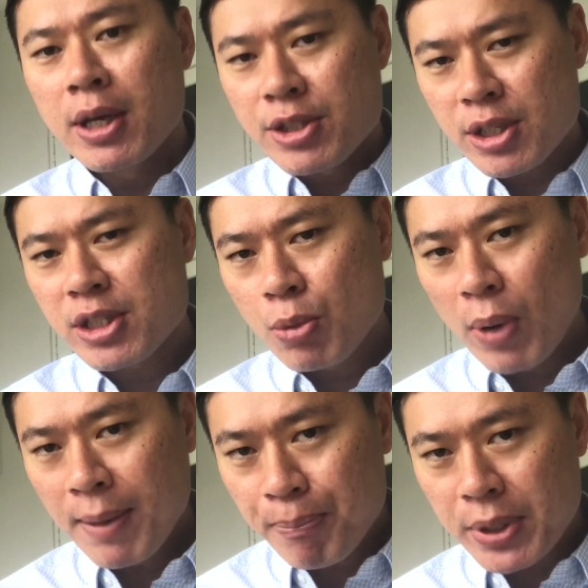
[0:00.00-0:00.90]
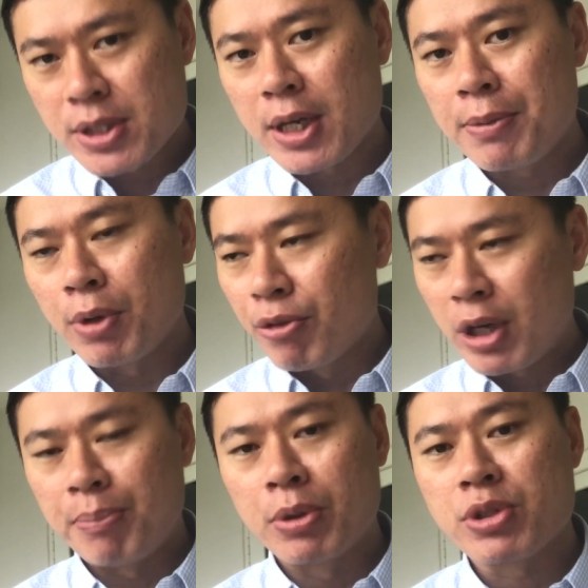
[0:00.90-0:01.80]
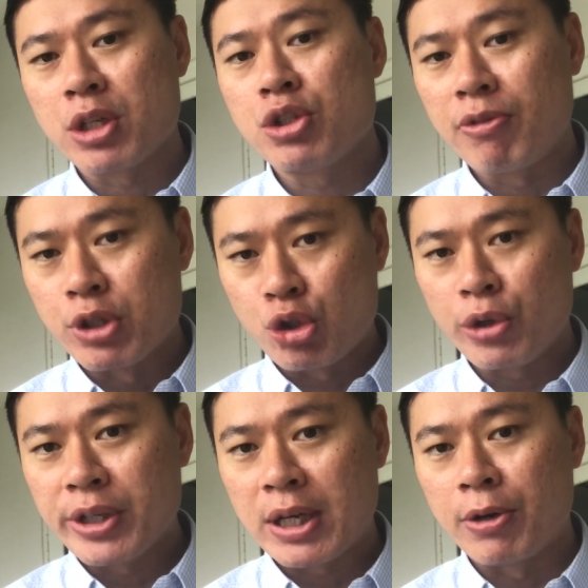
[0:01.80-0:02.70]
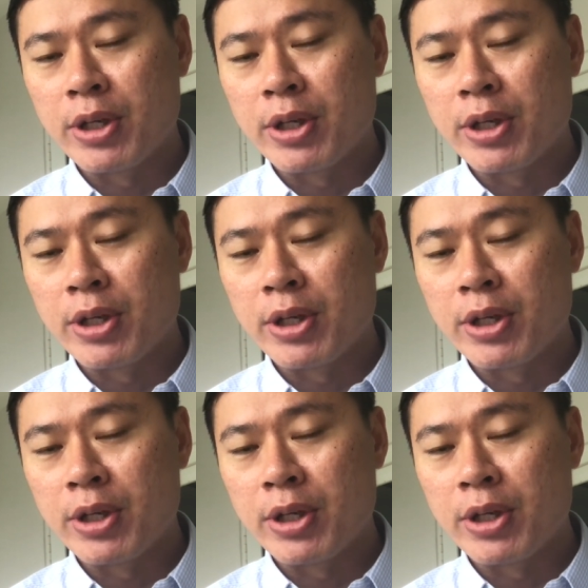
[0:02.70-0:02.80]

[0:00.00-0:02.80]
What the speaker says: 61% of couples actually have a joint account,